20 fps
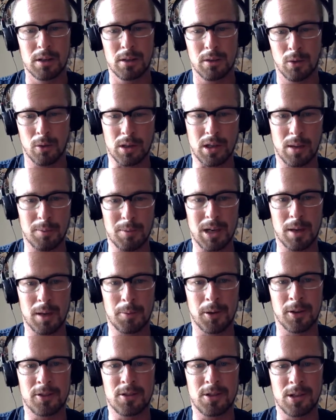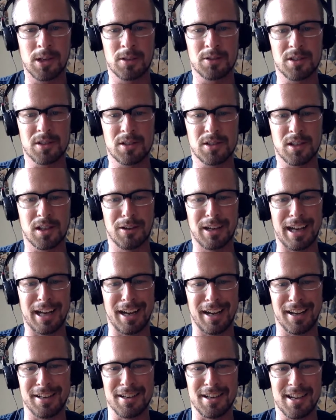We're coming up on 2 years ago.
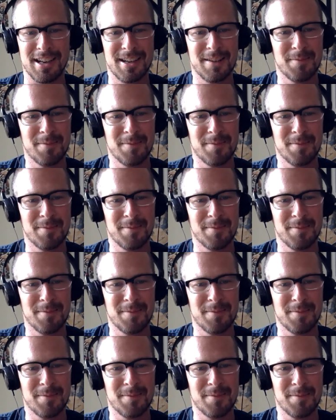And